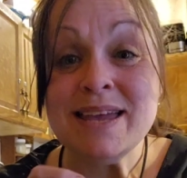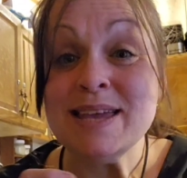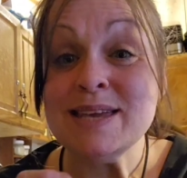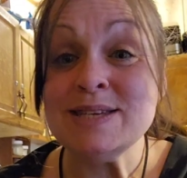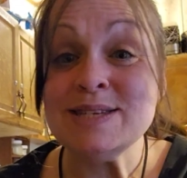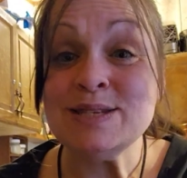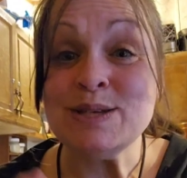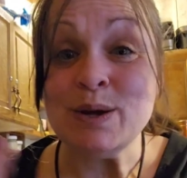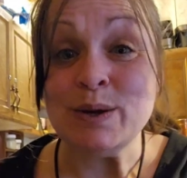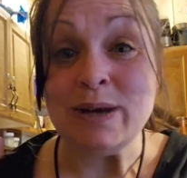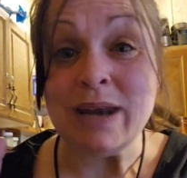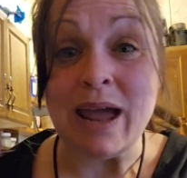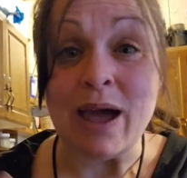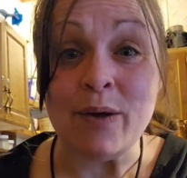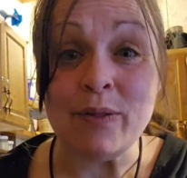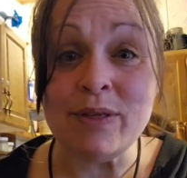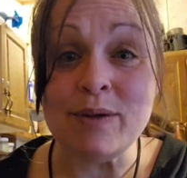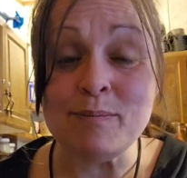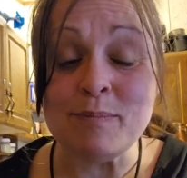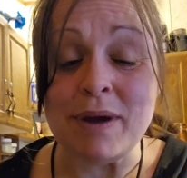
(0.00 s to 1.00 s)
So
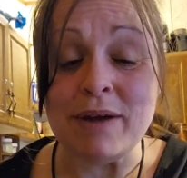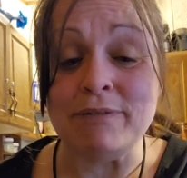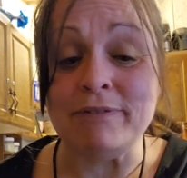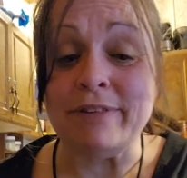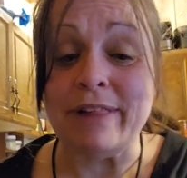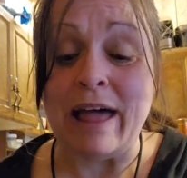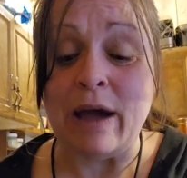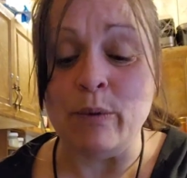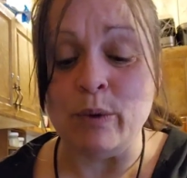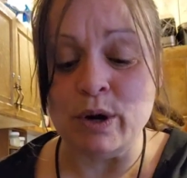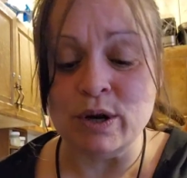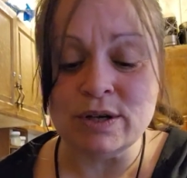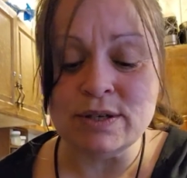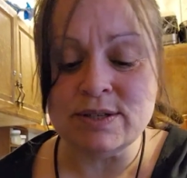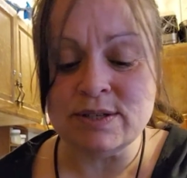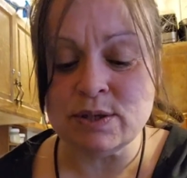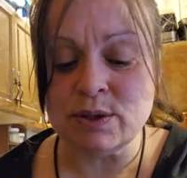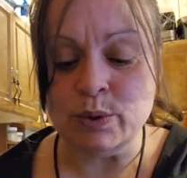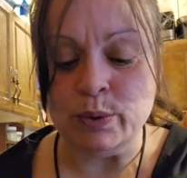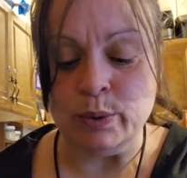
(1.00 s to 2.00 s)
now that my flour
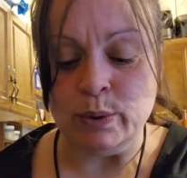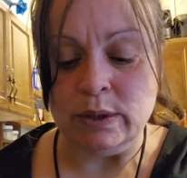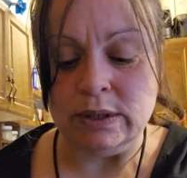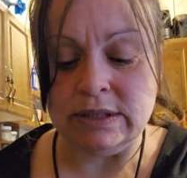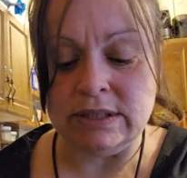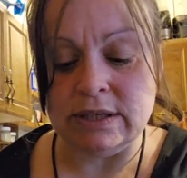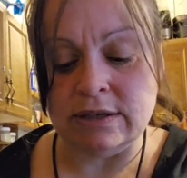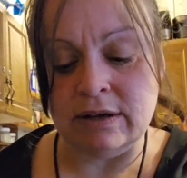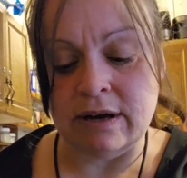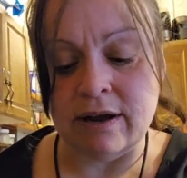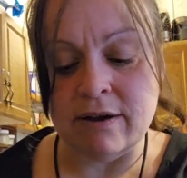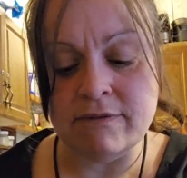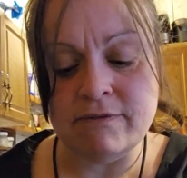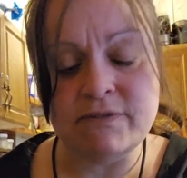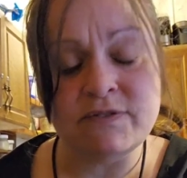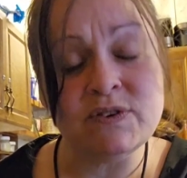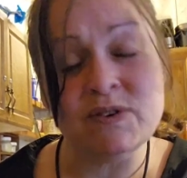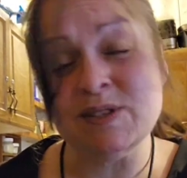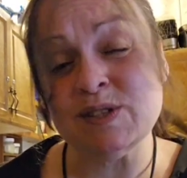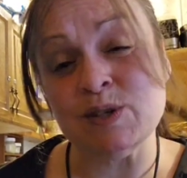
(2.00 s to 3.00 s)
is cooled
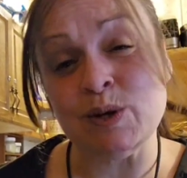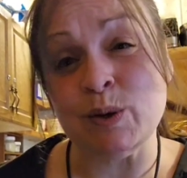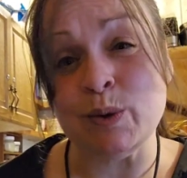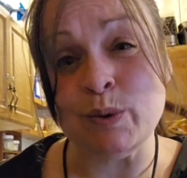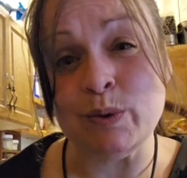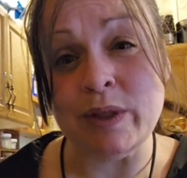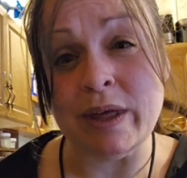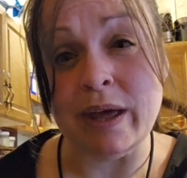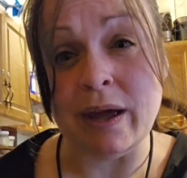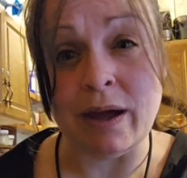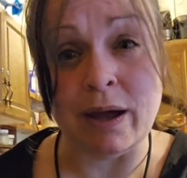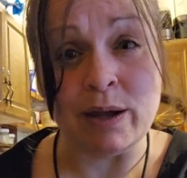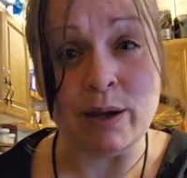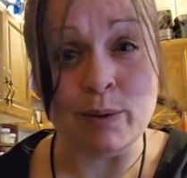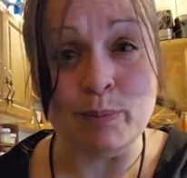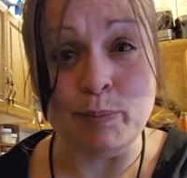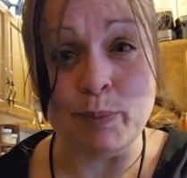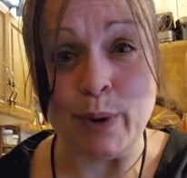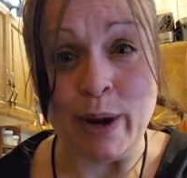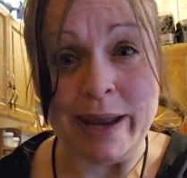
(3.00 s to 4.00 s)
enough so that I
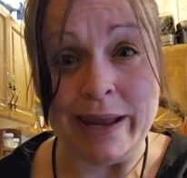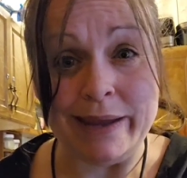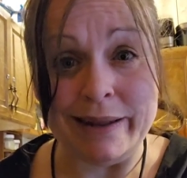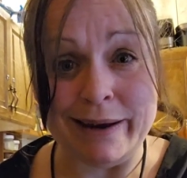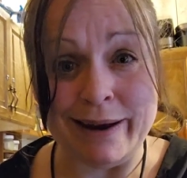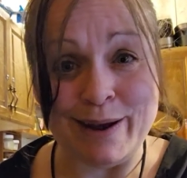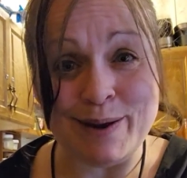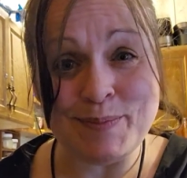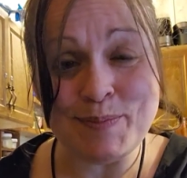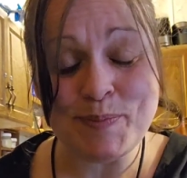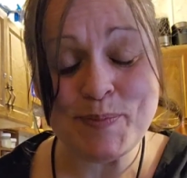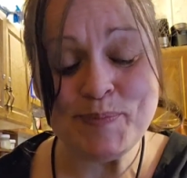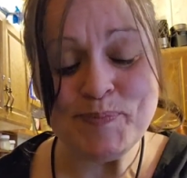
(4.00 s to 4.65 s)
can break it up,